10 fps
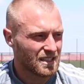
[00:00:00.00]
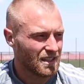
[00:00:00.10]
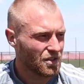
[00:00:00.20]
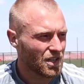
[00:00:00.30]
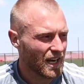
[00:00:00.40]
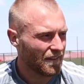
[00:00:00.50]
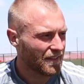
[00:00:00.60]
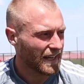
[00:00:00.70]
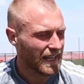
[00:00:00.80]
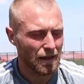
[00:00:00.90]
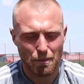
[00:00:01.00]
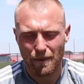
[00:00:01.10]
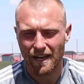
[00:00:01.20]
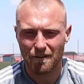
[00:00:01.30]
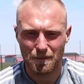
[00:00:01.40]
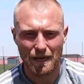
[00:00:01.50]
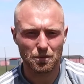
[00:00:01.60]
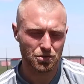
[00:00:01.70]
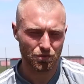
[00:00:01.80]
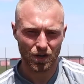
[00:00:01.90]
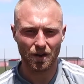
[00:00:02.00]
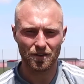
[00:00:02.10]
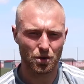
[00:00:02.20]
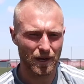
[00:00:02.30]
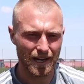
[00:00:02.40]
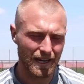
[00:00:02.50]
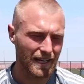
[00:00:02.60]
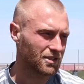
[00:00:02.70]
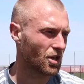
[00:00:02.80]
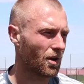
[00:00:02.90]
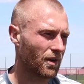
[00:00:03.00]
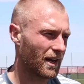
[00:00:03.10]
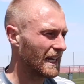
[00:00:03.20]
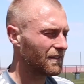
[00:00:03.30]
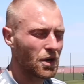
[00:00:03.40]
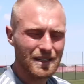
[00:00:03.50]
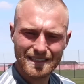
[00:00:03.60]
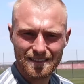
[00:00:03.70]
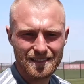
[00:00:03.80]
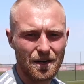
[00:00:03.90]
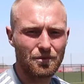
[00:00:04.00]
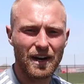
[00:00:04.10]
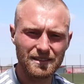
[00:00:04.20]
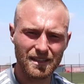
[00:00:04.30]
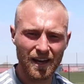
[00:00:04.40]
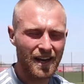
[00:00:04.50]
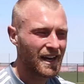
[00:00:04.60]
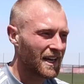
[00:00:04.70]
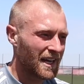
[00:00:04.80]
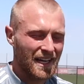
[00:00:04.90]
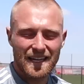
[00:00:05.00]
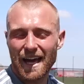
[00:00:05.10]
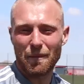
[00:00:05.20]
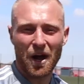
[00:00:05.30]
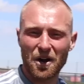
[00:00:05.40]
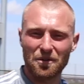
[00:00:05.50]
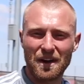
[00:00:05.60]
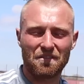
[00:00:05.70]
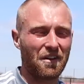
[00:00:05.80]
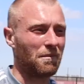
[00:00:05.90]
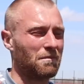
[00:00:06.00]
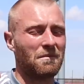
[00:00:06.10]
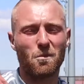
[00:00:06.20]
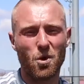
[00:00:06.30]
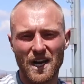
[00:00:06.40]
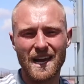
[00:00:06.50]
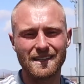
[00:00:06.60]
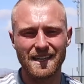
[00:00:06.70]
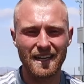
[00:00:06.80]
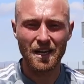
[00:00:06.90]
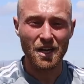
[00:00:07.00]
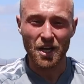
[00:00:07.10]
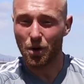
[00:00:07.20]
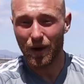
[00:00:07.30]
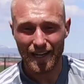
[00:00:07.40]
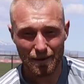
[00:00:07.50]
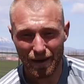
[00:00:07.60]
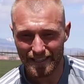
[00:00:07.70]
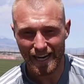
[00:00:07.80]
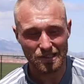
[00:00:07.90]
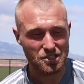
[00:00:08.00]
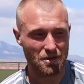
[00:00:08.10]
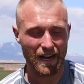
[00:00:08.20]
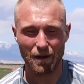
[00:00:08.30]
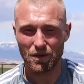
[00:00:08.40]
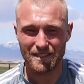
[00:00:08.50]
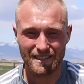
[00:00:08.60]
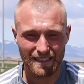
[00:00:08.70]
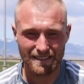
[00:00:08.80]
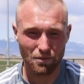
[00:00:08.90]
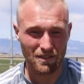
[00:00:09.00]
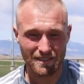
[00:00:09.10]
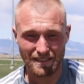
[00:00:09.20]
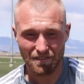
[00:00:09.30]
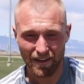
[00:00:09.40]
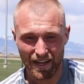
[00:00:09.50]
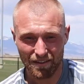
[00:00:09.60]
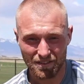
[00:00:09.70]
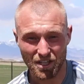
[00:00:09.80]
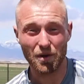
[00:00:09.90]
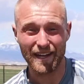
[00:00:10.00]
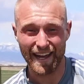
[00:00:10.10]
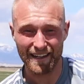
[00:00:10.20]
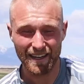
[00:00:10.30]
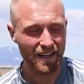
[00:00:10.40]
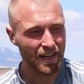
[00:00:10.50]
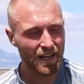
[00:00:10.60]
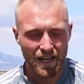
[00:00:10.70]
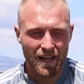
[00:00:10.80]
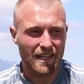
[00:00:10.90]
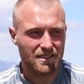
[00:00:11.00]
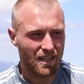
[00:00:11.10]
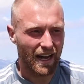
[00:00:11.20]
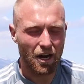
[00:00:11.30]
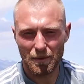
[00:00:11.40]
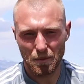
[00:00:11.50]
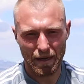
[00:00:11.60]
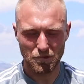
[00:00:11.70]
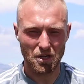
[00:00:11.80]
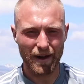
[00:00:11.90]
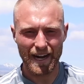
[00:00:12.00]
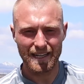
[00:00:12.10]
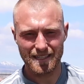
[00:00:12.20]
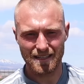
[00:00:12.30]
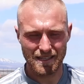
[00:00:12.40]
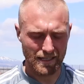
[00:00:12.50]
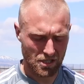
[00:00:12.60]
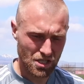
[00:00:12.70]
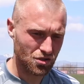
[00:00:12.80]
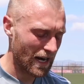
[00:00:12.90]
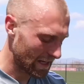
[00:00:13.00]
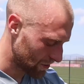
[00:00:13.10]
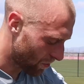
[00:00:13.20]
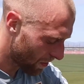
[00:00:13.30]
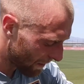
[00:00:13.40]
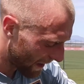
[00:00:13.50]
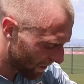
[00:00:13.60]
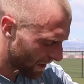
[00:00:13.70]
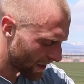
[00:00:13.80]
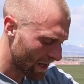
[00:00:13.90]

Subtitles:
if you can have that capability of being able to recover quickly, so even though it's 10 second rest, getting my heart rate from 180 quickly back down to something like 160, 165 to go again. That's gonna help me when I'm doing my high intensity. So this training is all about